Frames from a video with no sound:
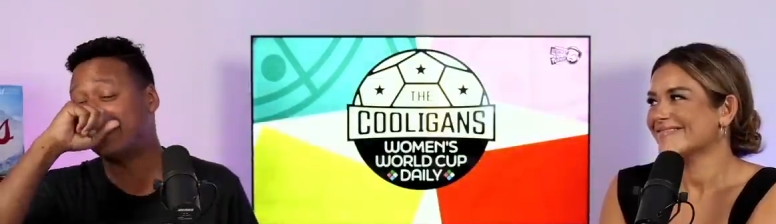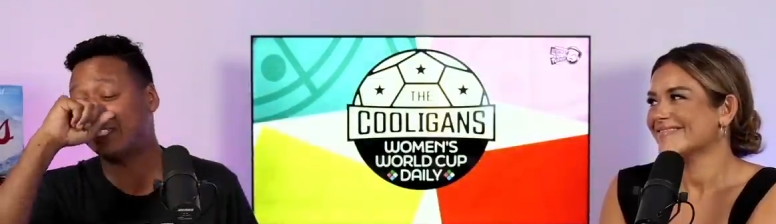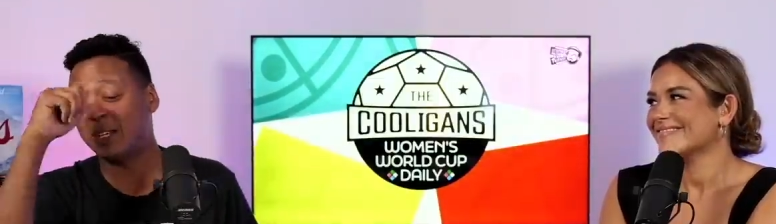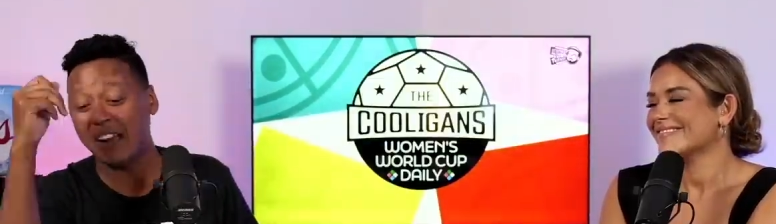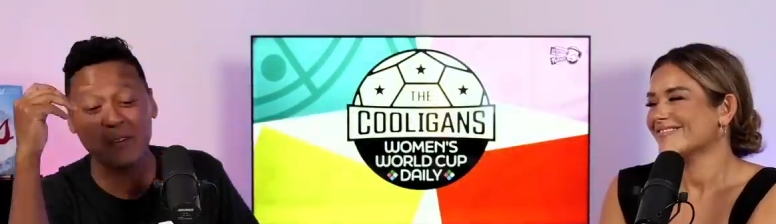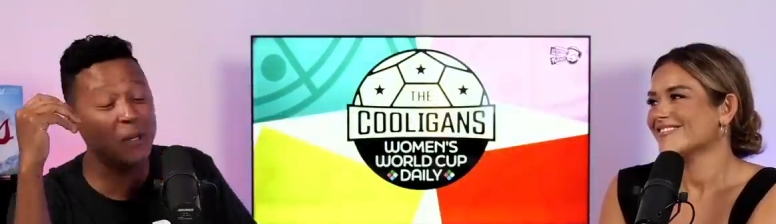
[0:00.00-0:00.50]
Speaker 1: to
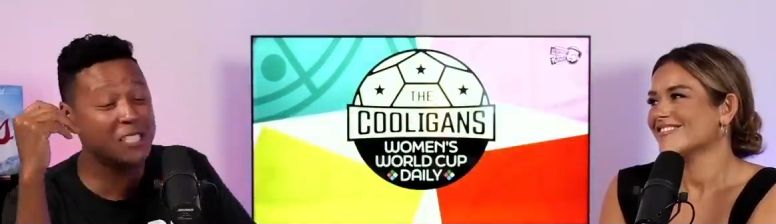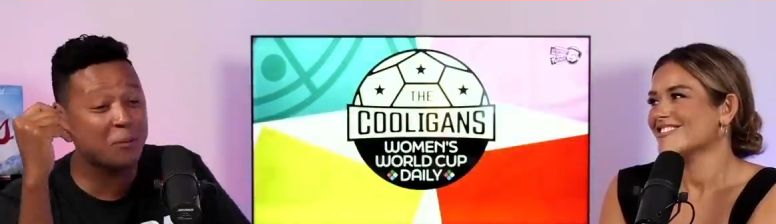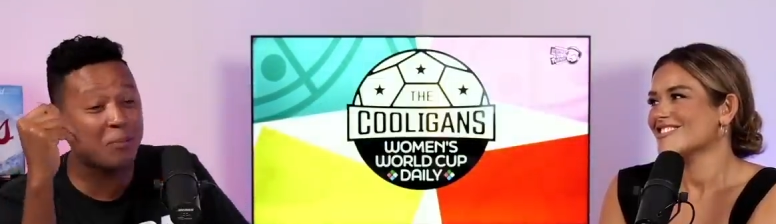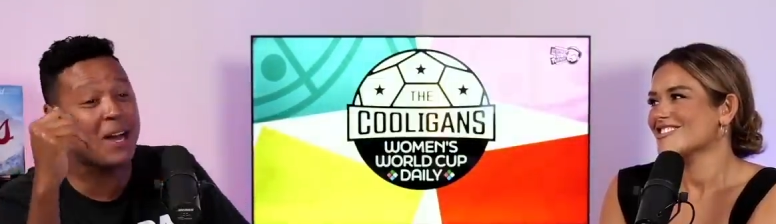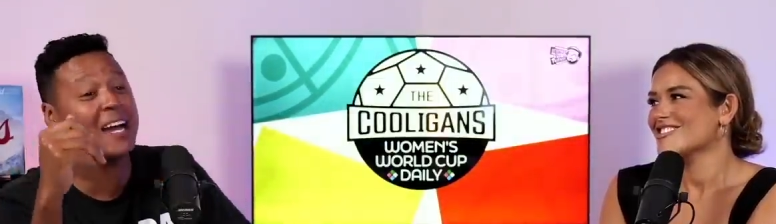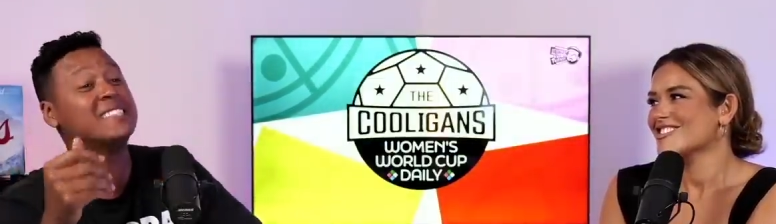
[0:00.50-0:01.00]
everyone's
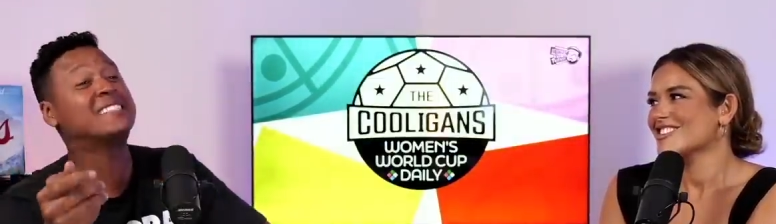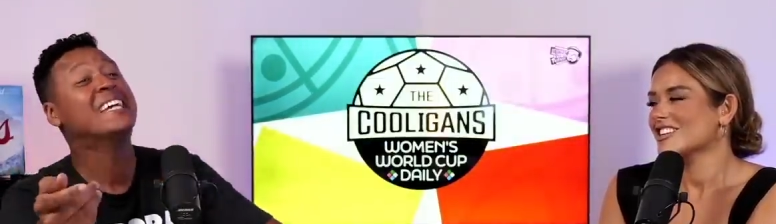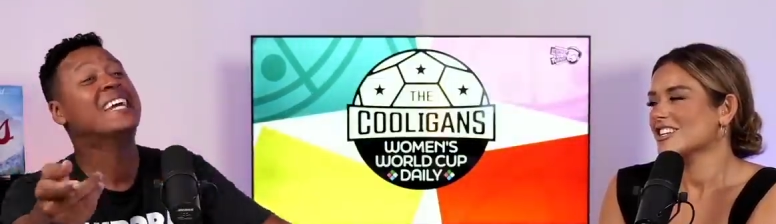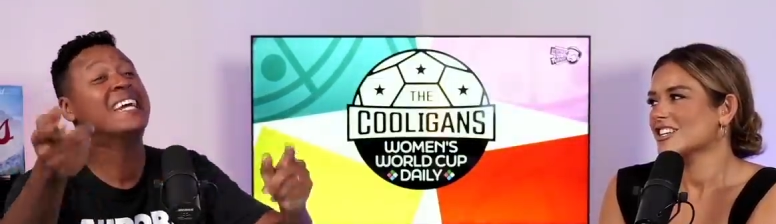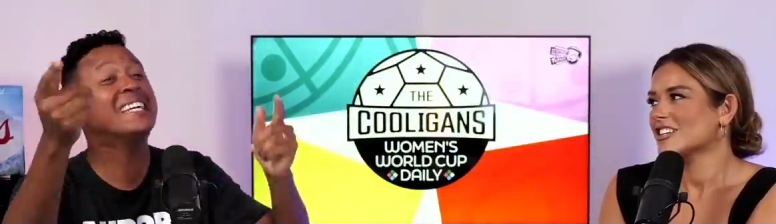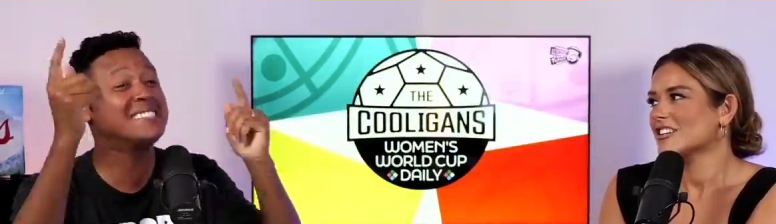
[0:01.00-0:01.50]
surprise,
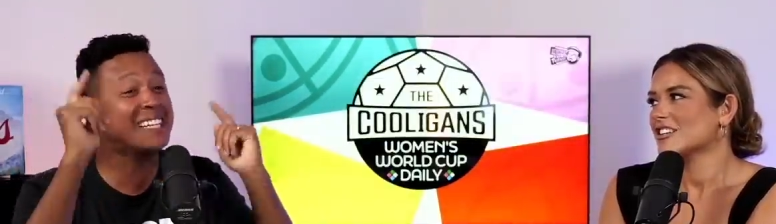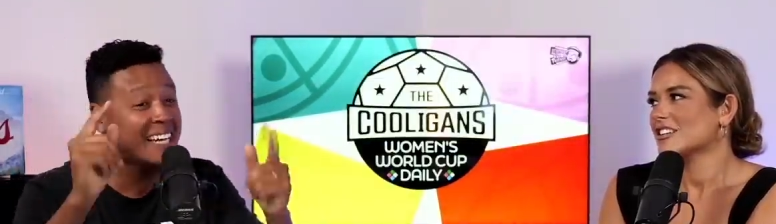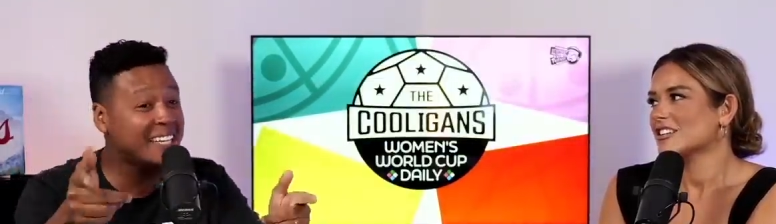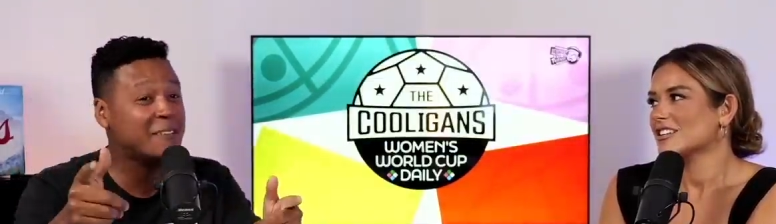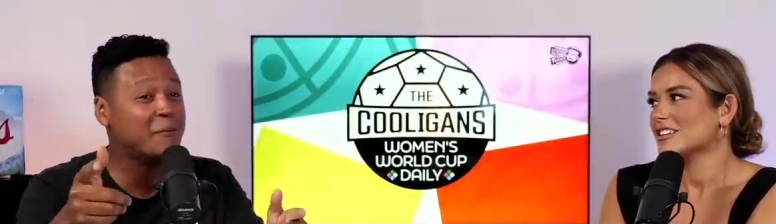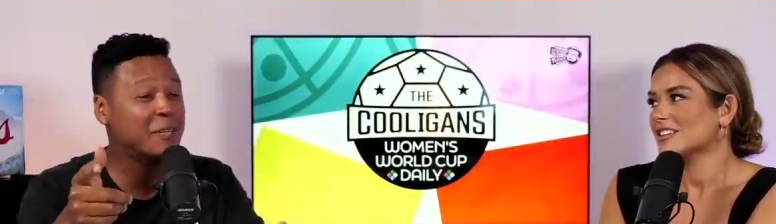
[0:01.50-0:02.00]
he
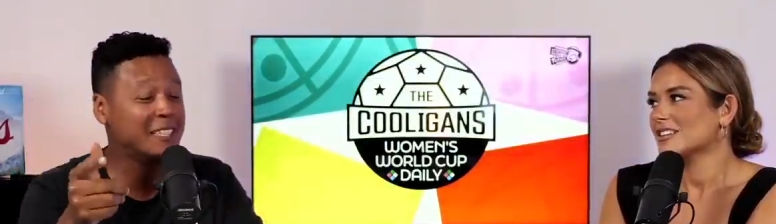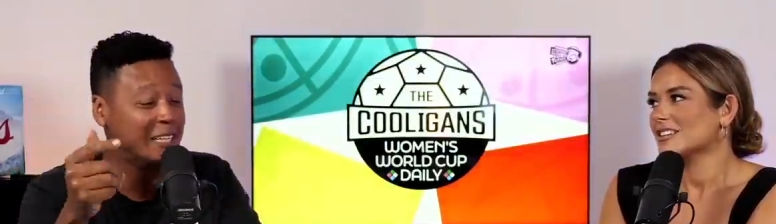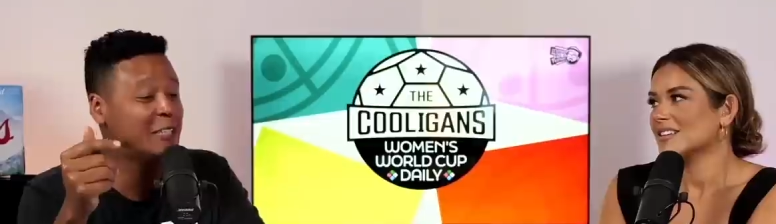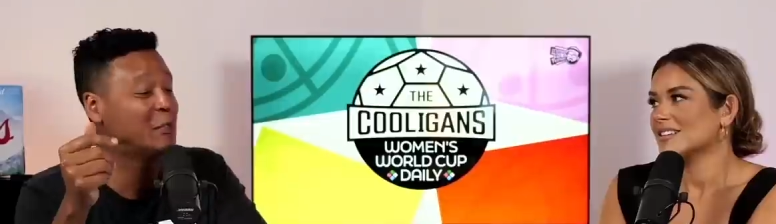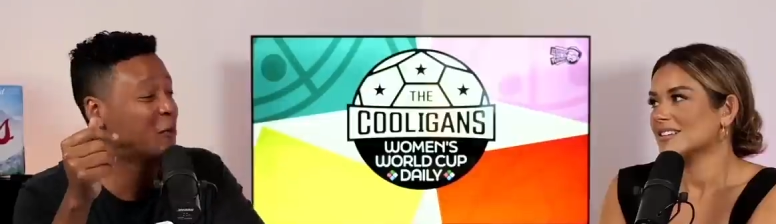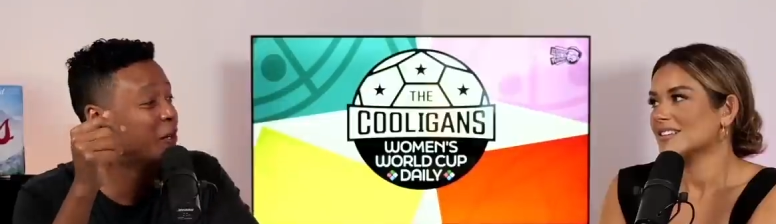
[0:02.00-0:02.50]
did. He
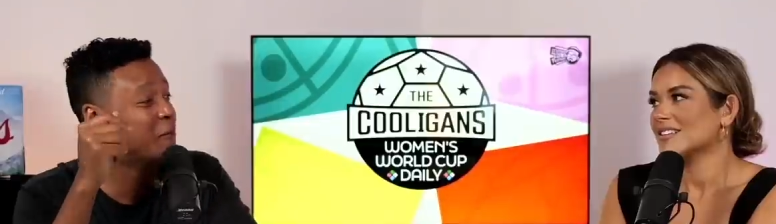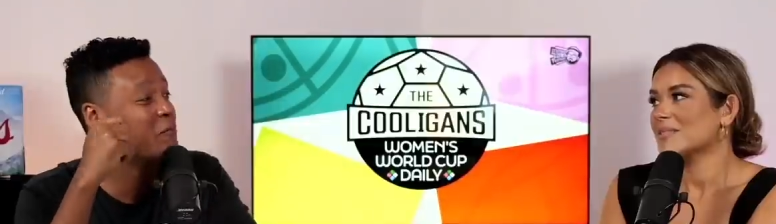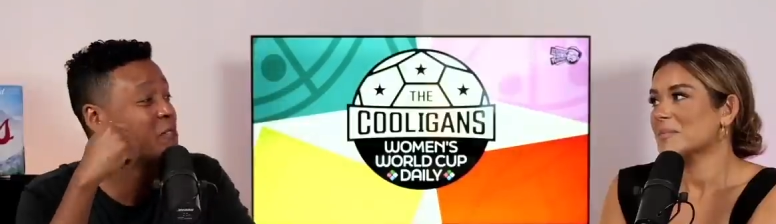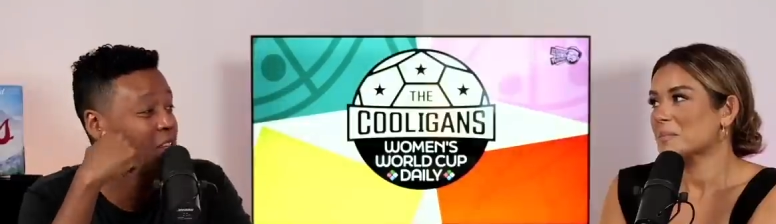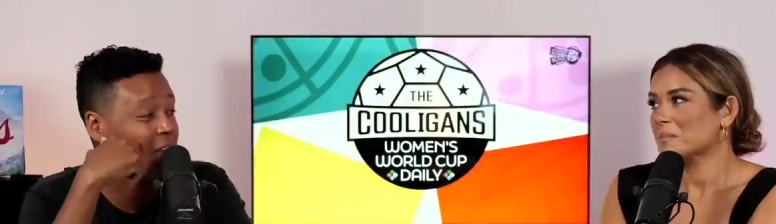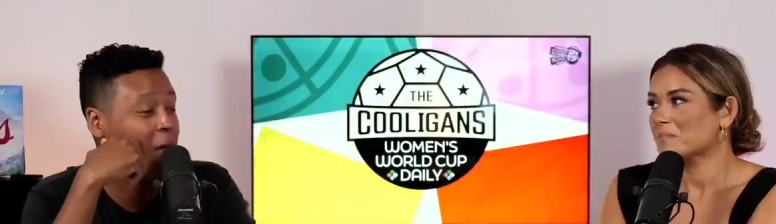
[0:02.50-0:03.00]
did do it
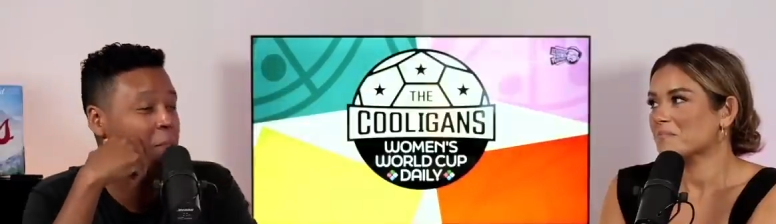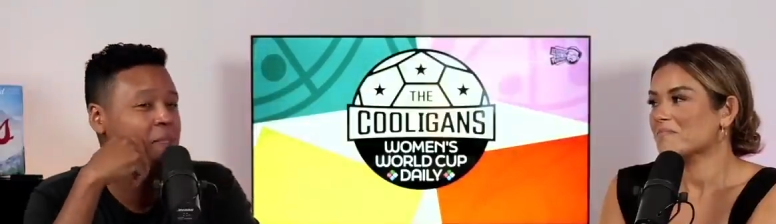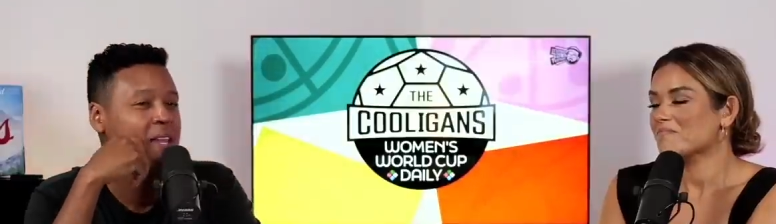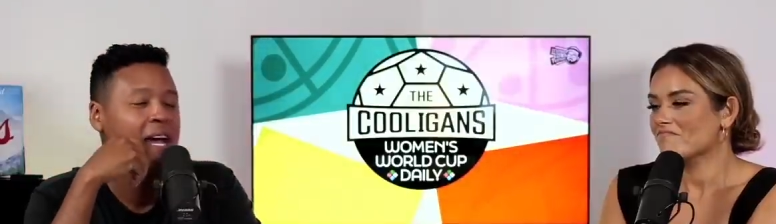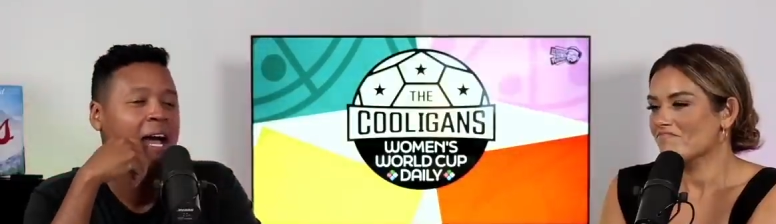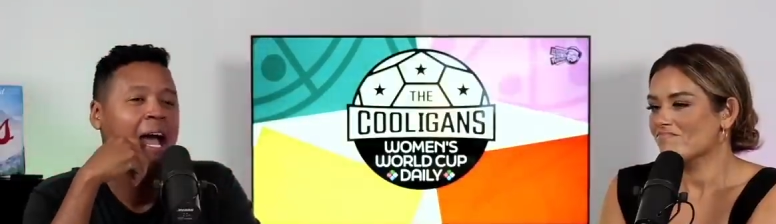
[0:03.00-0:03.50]
to them.
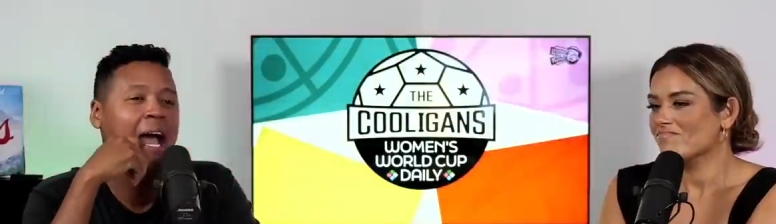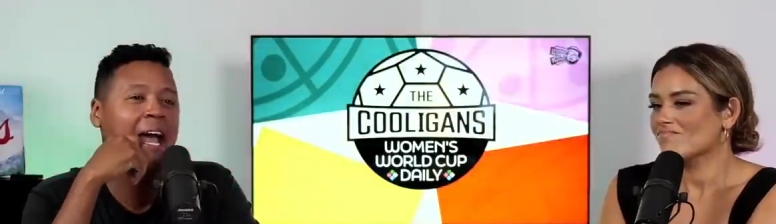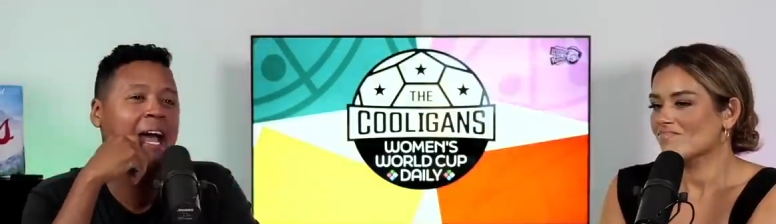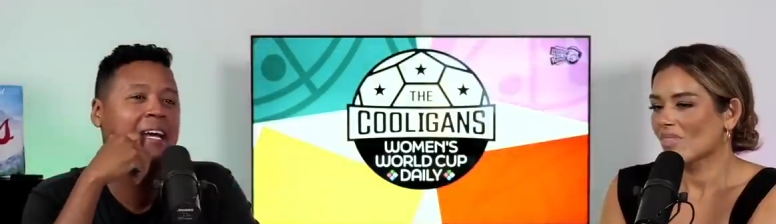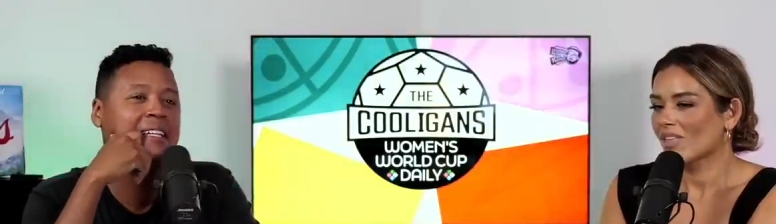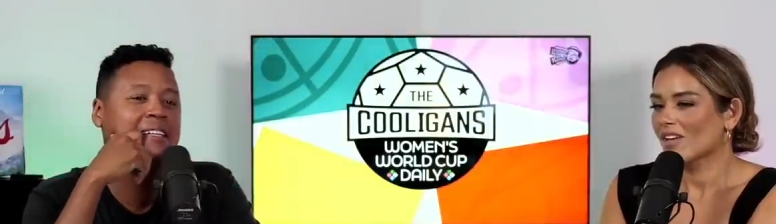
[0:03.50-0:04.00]

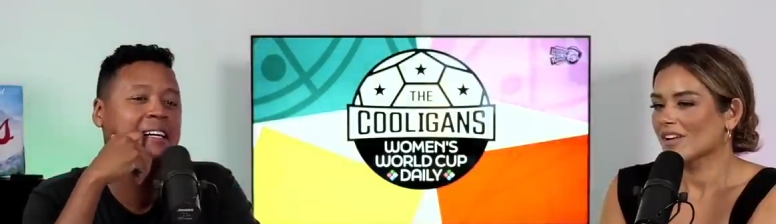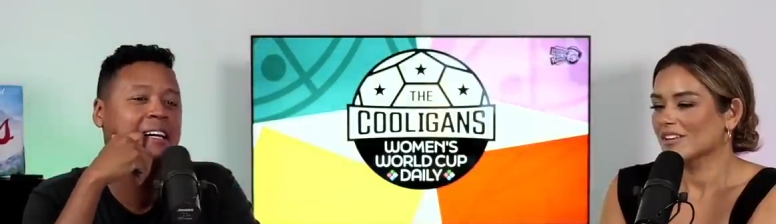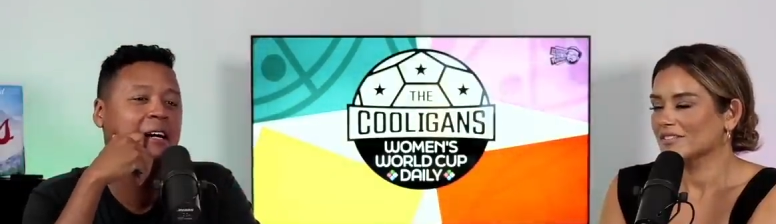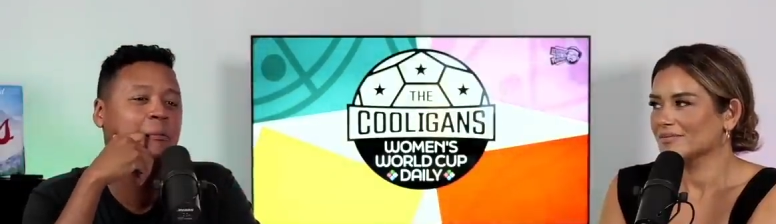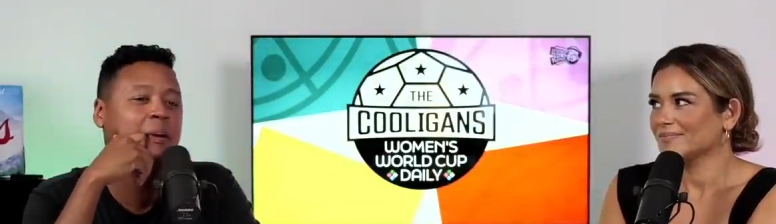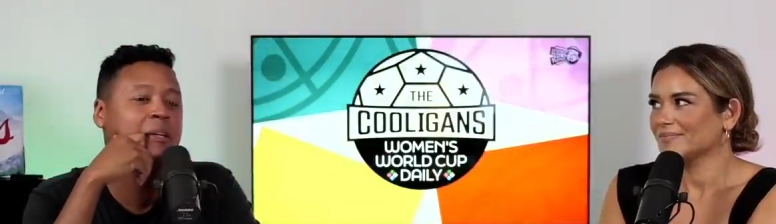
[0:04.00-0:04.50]
And
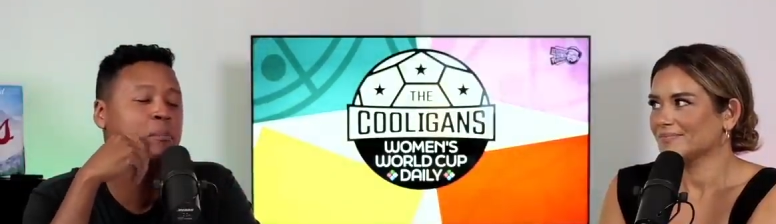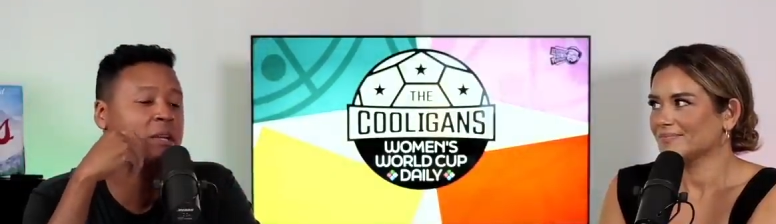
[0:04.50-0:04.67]
uh, but but